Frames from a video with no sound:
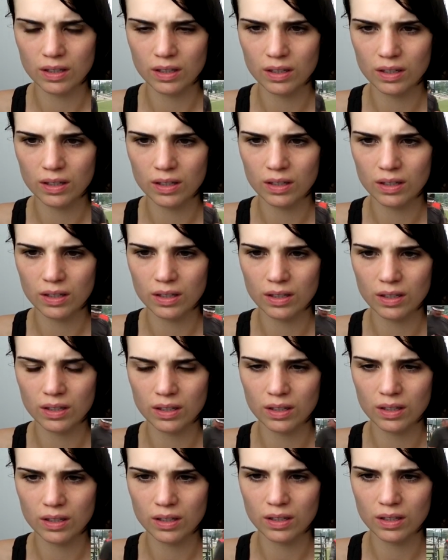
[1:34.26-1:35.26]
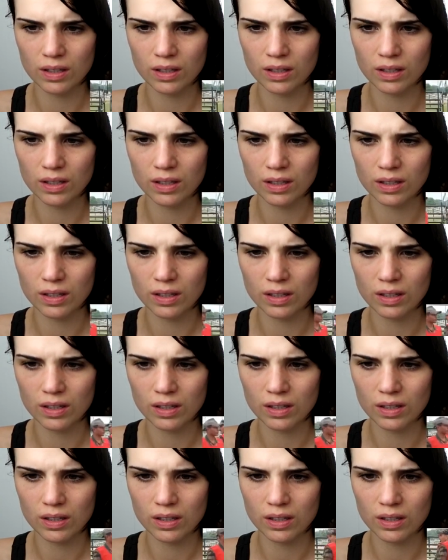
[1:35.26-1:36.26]

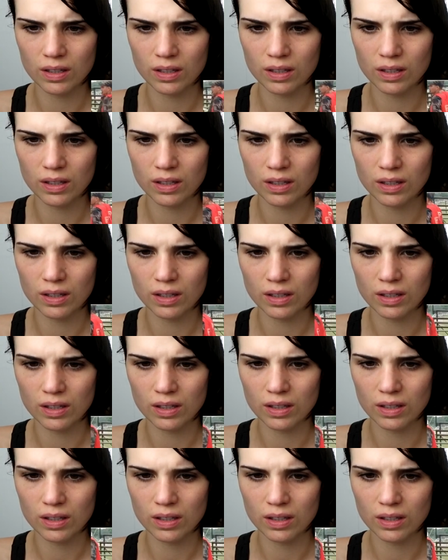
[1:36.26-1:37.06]
The person shown says nothing.